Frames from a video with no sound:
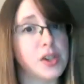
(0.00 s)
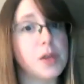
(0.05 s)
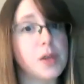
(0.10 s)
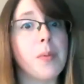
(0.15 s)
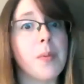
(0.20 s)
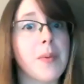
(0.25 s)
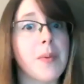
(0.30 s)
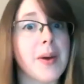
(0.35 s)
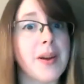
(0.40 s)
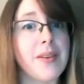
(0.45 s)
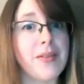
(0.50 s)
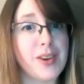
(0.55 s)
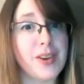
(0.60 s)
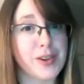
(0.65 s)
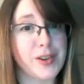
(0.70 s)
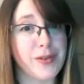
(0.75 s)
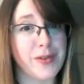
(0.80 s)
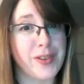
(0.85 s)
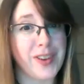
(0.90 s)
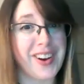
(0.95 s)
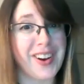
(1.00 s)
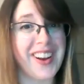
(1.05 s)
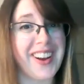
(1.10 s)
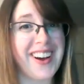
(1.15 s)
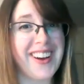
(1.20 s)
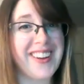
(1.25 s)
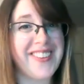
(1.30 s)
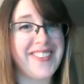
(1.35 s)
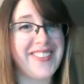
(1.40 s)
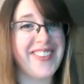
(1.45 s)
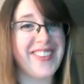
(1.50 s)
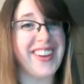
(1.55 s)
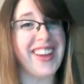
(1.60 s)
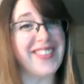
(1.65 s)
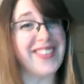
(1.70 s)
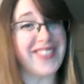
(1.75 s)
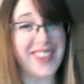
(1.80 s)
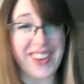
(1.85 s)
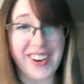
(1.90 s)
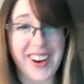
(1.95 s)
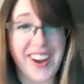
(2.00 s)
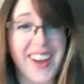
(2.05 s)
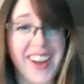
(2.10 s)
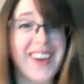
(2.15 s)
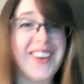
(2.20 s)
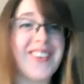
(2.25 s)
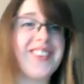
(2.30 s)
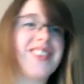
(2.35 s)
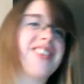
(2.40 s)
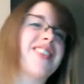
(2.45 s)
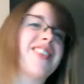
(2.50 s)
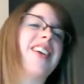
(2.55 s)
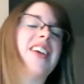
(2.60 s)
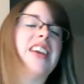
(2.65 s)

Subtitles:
super beneficial for your life, for your health,